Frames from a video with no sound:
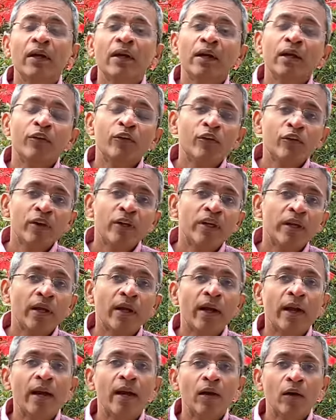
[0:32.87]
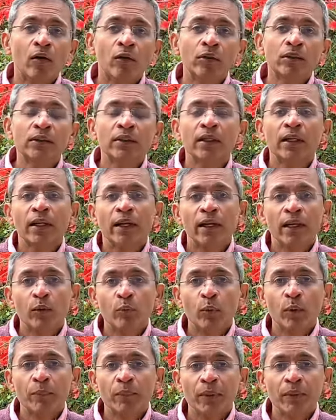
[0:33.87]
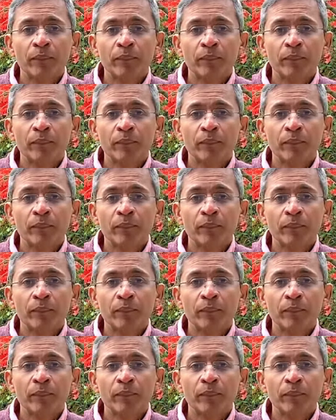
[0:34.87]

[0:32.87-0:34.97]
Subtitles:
in treating hair loss in women.